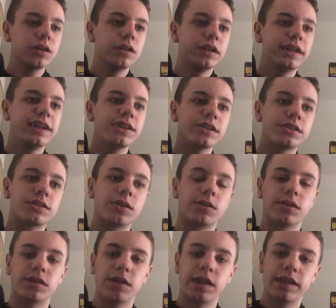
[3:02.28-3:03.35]
here's
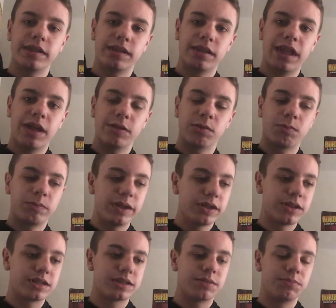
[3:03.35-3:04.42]
the
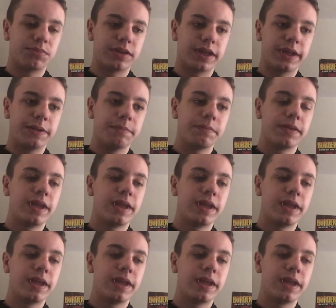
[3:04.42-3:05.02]
weirdest complaint